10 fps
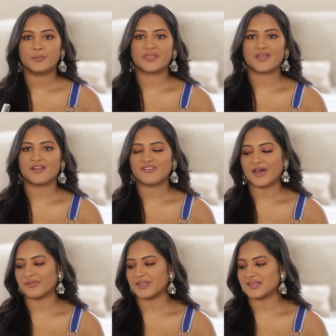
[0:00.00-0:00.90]
But then I
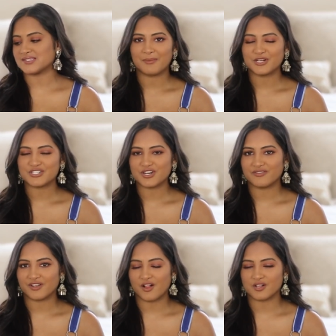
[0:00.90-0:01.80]
found this. I'm not sure
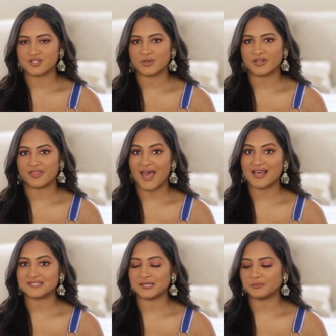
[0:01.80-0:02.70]
if the colors were
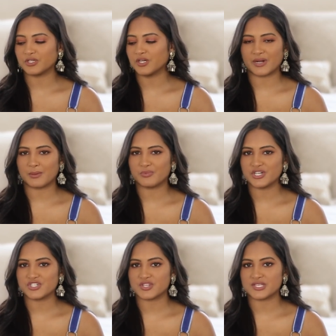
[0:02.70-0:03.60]
that similar, but I'm
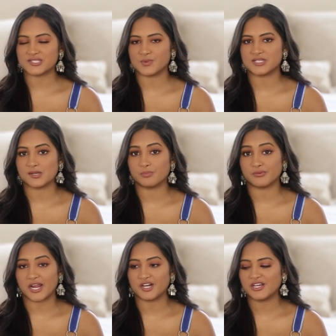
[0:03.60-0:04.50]
pretty sure this was a
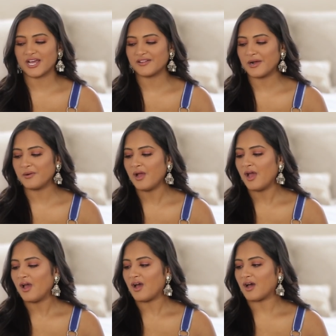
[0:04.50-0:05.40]
brighter yellow,
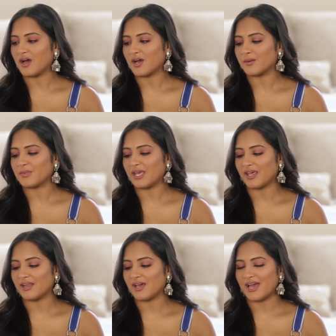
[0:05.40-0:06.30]

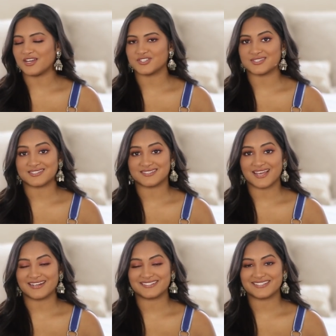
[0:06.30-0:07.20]
and I just
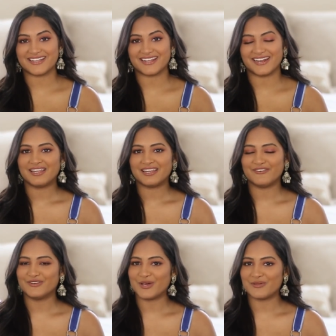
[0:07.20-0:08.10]
decided to get it.
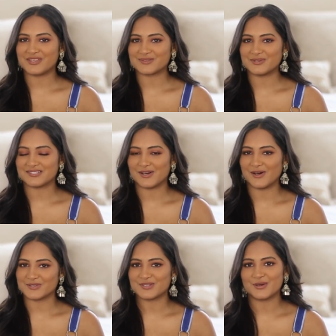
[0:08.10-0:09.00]
Even though this was
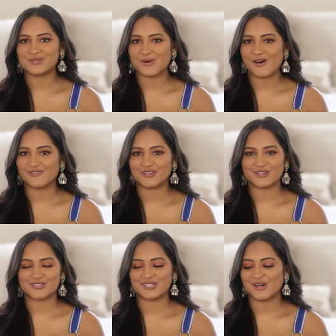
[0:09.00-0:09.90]
also $12 or
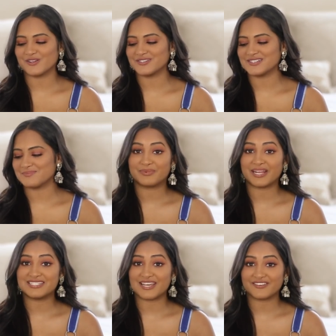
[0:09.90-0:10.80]
$13, but
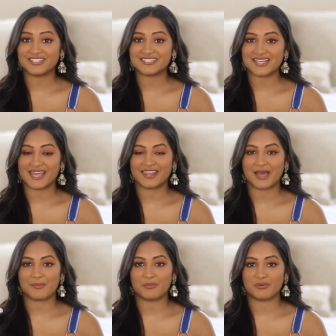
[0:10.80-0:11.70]
I definitely say
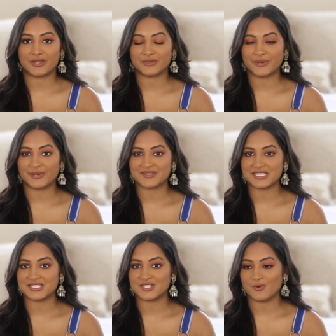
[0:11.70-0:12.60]
that my brand
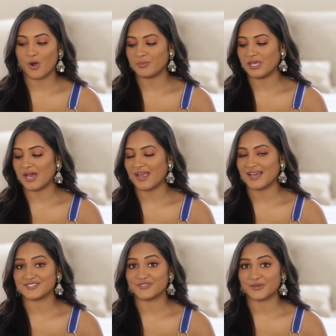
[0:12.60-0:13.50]
loyalty to OPI
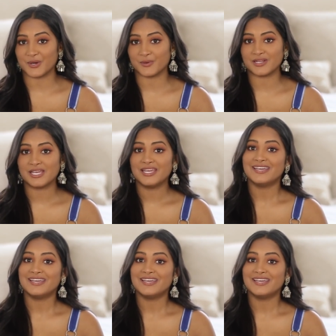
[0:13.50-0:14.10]
has grown